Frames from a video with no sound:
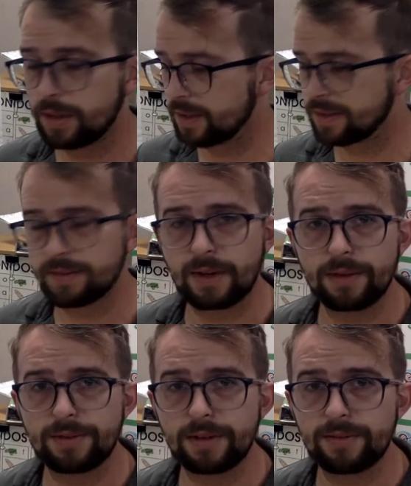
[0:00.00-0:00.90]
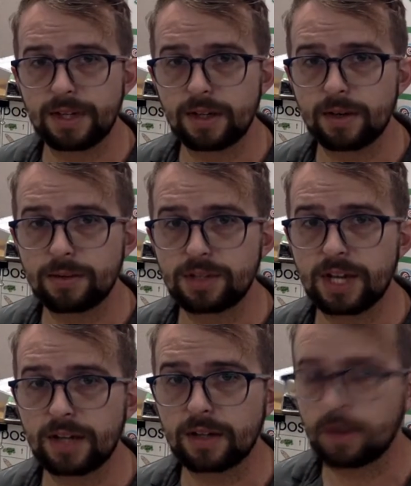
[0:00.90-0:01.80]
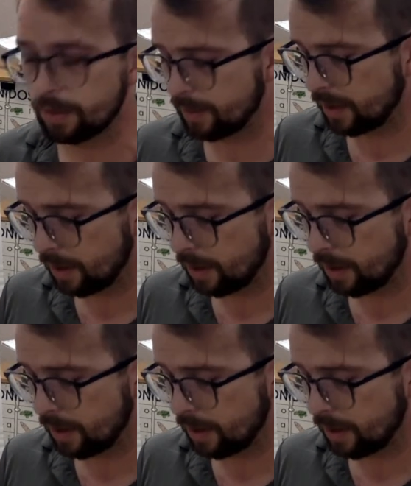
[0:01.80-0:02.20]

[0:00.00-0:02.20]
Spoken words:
It's a very fun video, Jack Hartman.